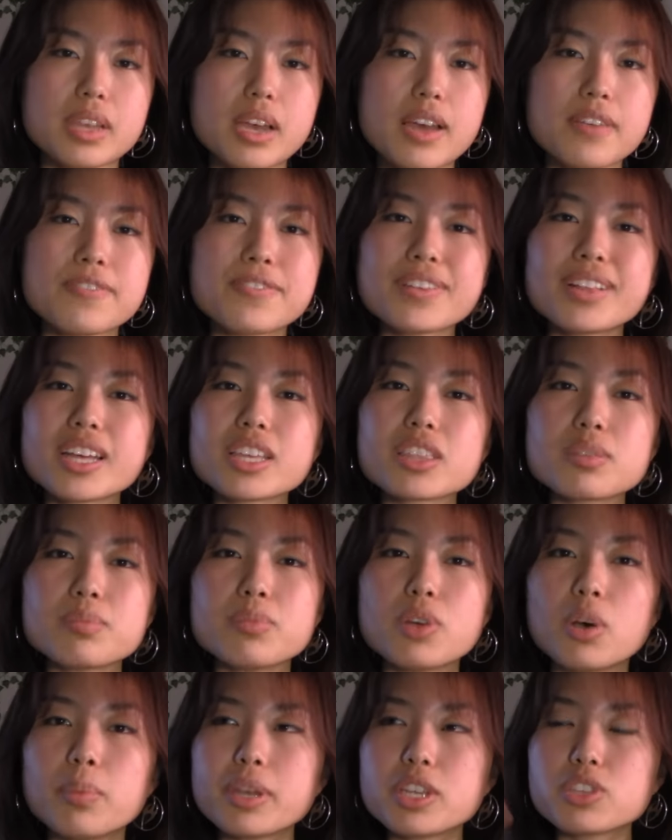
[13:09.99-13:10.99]
I feel like the
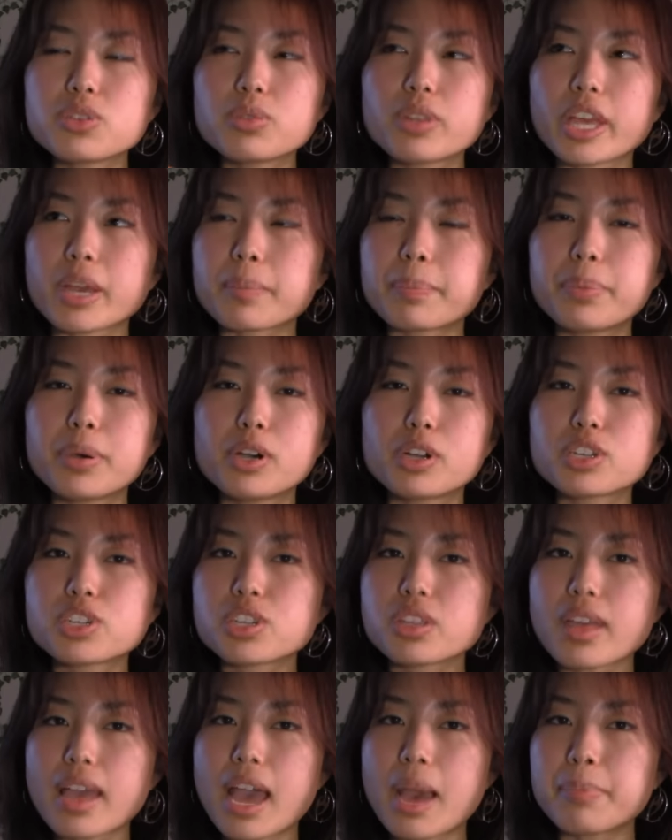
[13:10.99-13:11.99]
moment you like push
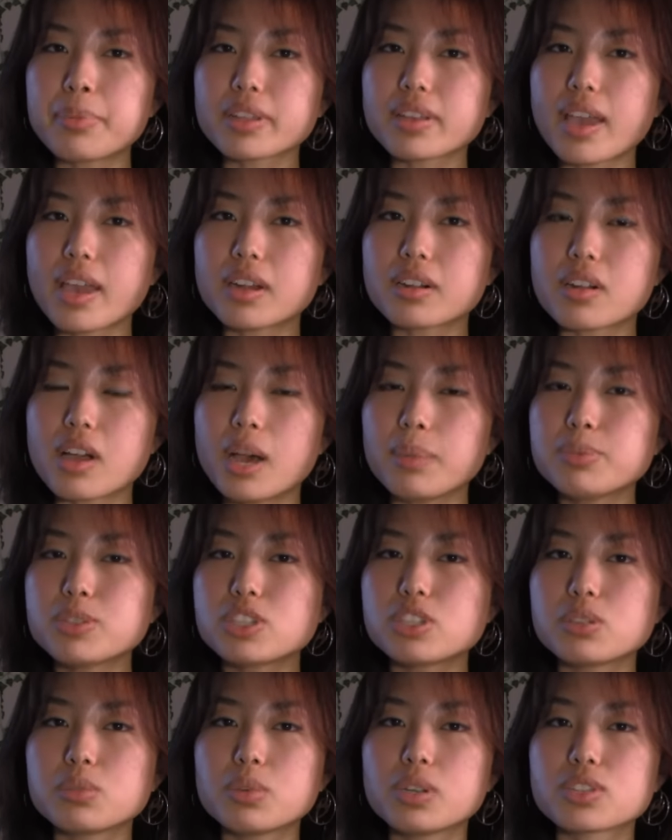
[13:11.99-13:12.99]
the applicator up
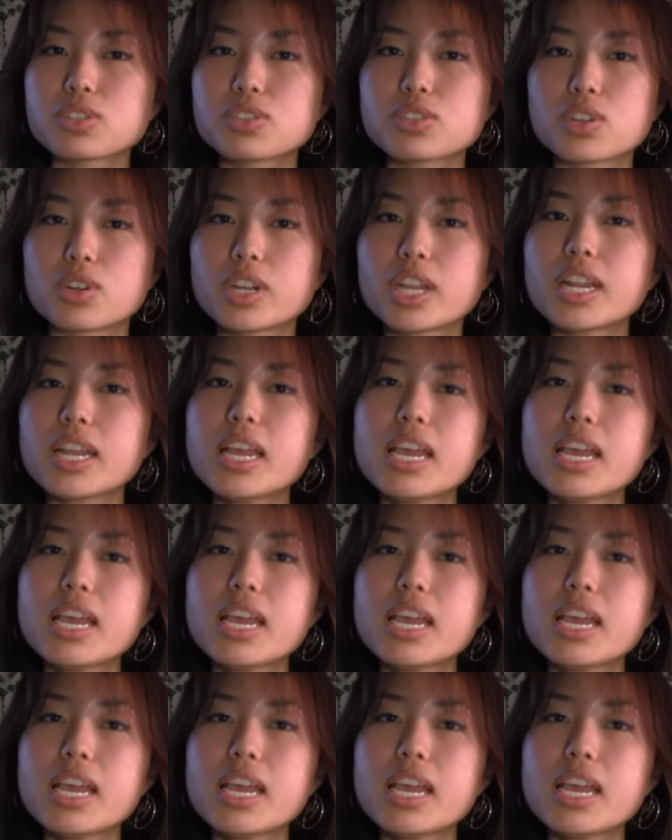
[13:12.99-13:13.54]
to insert it,